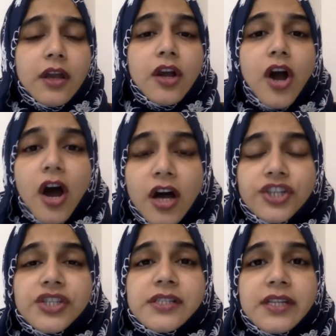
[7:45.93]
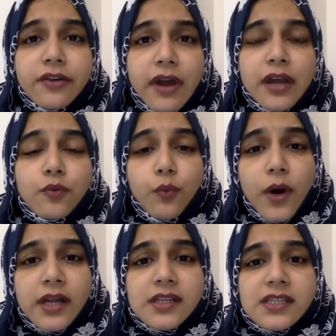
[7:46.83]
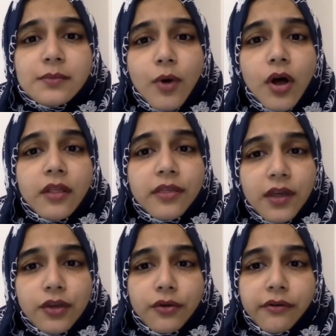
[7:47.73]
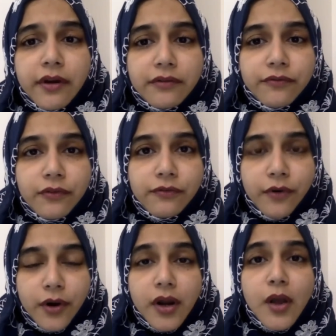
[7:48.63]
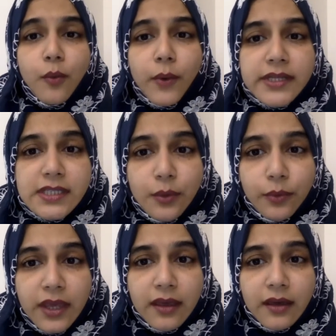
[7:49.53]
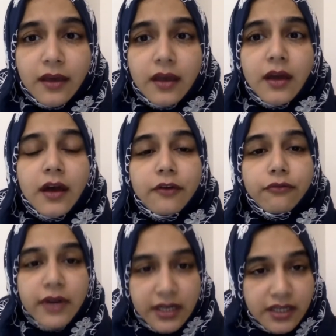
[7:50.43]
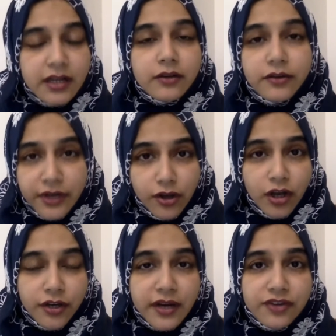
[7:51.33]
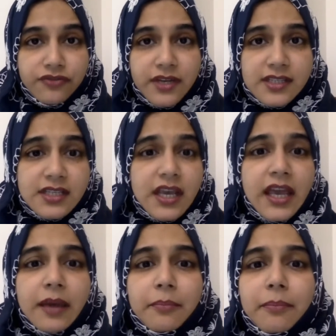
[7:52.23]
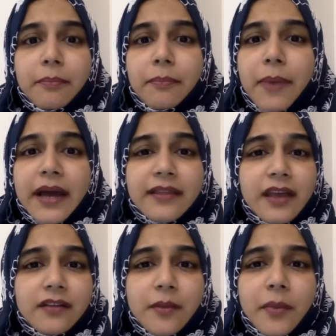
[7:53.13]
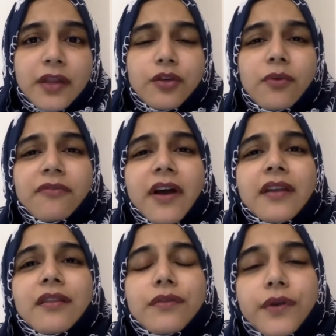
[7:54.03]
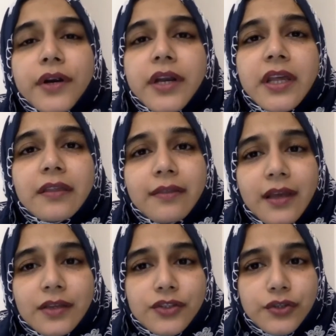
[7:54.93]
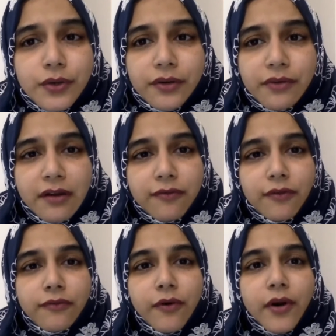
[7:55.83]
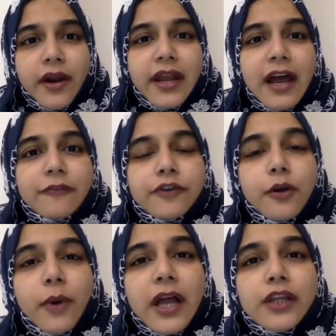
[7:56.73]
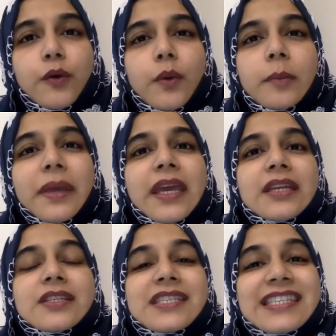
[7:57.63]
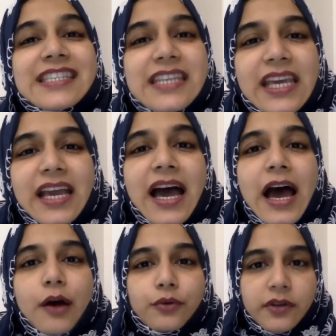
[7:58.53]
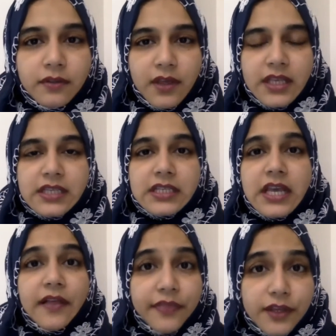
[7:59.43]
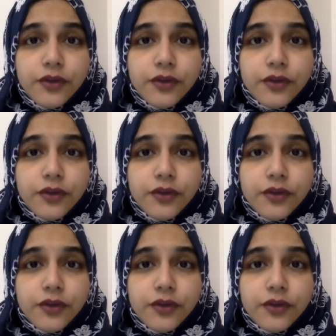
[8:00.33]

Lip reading: Consciously write one small thing you're grateful for. Once a week, read all your entries. By the end of the month, you will find 30 things you are grateful for. And after a while, you will begin to seek out things that